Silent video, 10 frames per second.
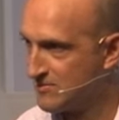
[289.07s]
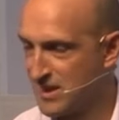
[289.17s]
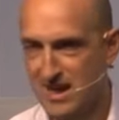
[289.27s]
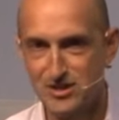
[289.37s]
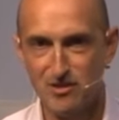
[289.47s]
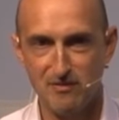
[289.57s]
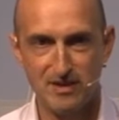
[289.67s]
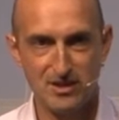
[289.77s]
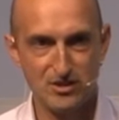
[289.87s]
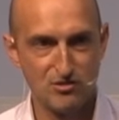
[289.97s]
the air
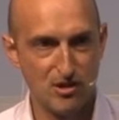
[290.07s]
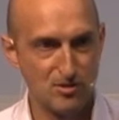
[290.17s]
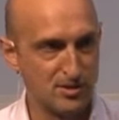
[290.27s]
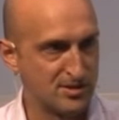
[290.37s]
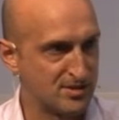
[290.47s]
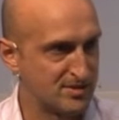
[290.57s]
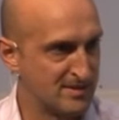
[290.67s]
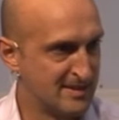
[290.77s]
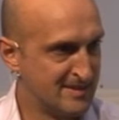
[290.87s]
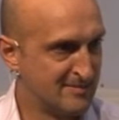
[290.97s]
traffic controllers,
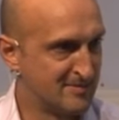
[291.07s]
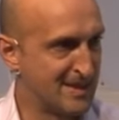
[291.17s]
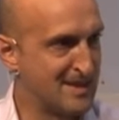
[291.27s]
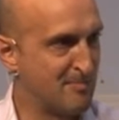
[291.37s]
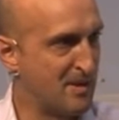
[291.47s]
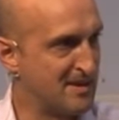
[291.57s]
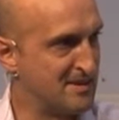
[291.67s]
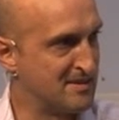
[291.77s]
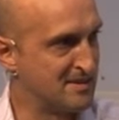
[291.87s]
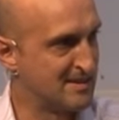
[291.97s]
the
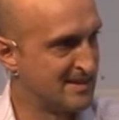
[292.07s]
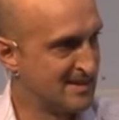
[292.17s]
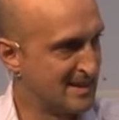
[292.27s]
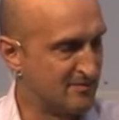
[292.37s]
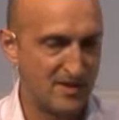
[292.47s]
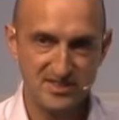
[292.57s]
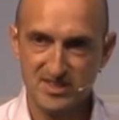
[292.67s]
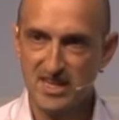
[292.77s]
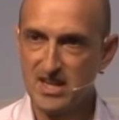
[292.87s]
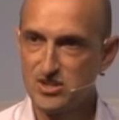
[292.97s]
independent
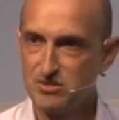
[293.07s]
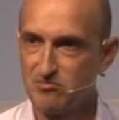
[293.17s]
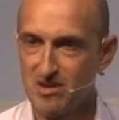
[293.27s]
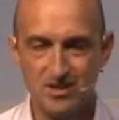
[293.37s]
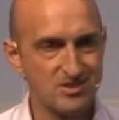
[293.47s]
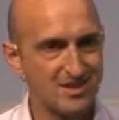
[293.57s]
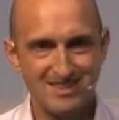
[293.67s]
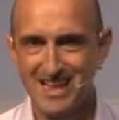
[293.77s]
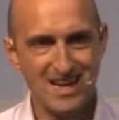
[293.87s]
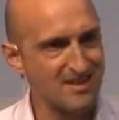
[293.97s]
investigation branch,
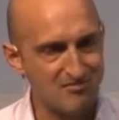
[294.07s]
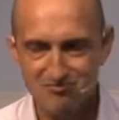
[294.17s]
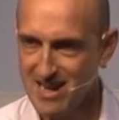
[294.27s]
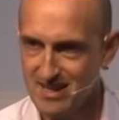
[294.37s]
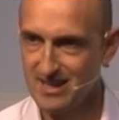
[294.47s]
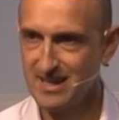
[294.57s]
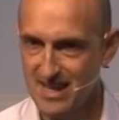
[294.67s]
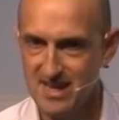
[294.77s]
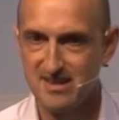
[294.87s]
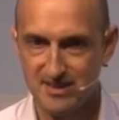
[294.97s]
that is
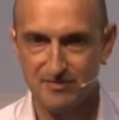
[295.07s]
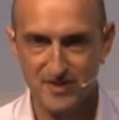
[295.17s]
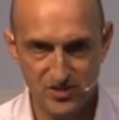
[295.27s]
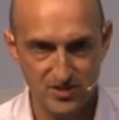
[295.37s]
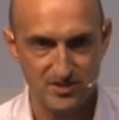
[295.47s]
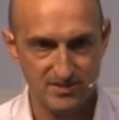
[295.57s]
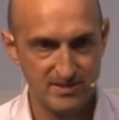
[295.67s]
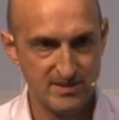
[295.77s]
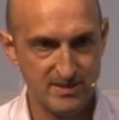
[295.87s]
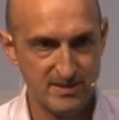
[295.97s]
radically insufficient
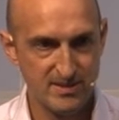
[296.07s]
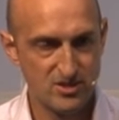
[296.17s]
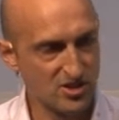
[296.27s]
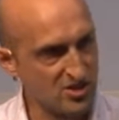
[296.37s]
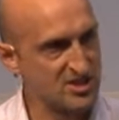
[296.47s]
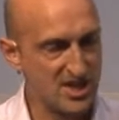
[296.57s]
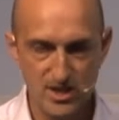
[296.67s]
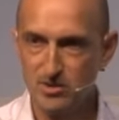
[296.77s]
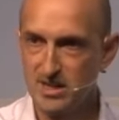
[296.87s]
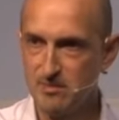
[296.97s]
to
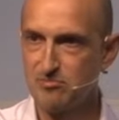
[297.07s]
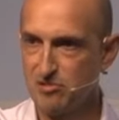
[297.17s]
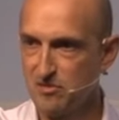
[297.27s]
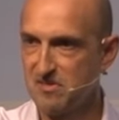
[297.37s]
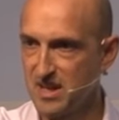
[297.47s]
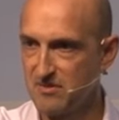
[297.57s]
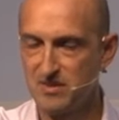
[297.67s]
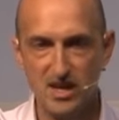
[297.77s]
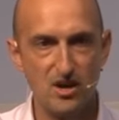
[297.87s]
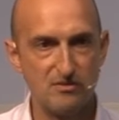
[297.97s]
continually improve
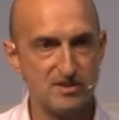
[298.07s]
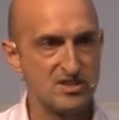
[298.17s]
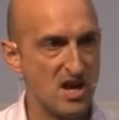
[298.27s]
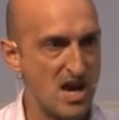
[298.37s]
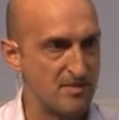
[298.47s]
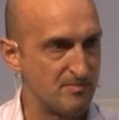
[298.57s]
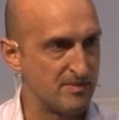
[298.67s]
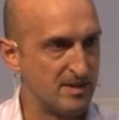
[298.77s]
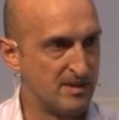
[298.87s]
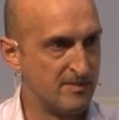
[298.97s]
safety over time.
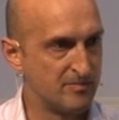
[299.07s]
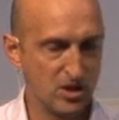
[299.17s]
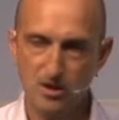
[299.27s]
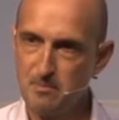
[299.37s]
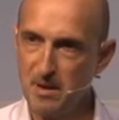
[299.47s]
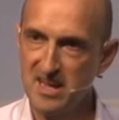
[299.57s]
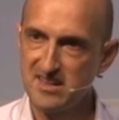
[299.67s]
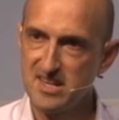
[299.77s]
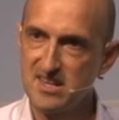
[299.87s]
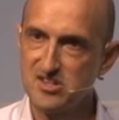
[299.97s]
The
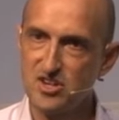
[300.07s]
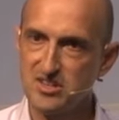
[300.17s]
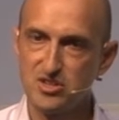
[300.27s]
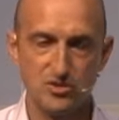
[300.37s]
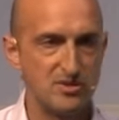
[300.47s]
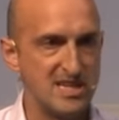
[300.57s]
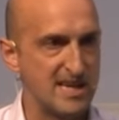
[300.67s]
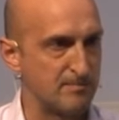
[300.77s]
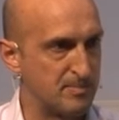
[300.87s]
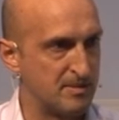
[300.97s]
complexity is just too
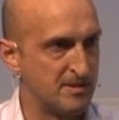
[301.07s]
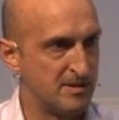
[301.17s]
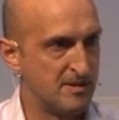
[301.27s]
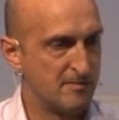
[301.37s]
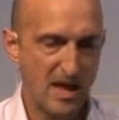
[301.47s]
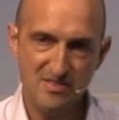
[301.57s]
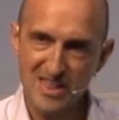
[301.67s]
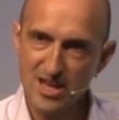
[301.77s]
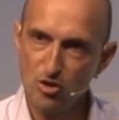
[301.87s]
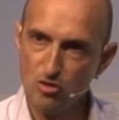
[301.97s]
deep. And
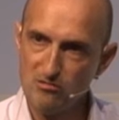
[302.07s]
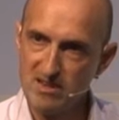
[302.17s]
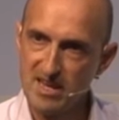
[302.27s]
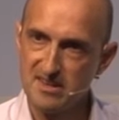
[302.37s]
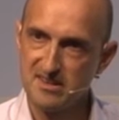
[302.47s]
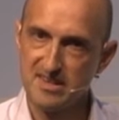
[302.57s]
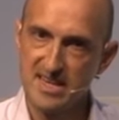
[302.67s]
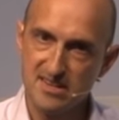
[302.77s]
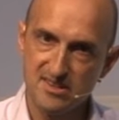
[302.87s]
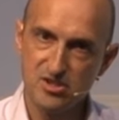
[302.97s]
that orients the
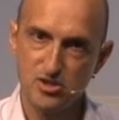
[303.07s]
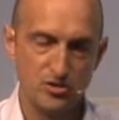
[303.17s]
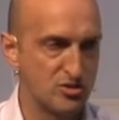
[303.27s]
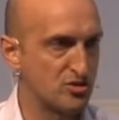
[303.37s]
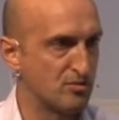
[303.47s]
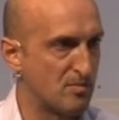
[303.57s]
institutional